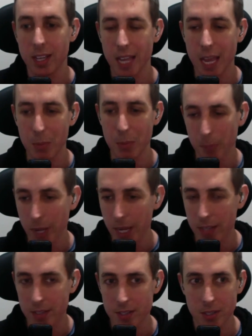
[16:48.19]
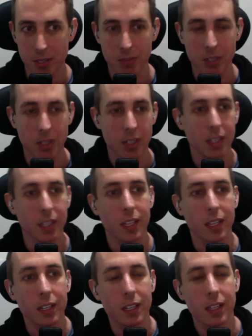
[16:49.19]
ambient pads. So you've got in
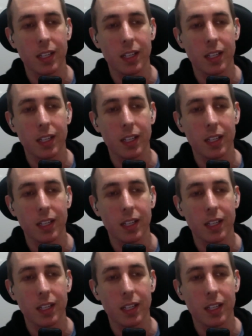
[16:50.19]
there